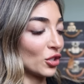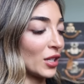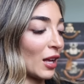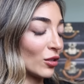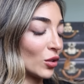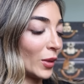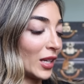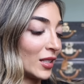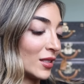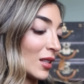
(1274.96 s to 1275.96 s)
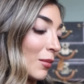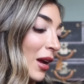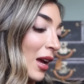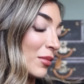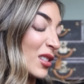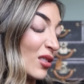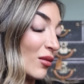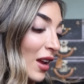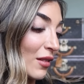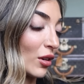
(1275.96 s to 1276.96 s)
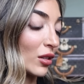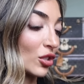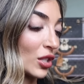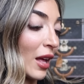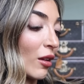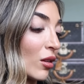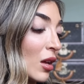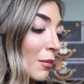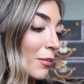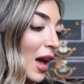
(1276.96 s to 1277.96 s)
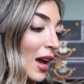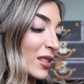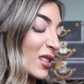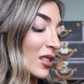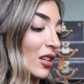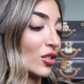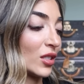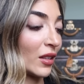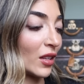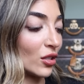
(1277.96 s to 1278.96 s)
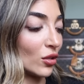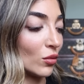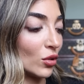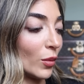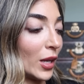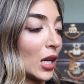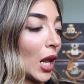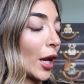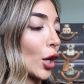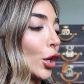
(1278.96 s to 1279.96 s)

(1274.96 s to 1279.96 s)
Chanel tweeds are my absolute favorite Chanel bags because I just think they do tweed like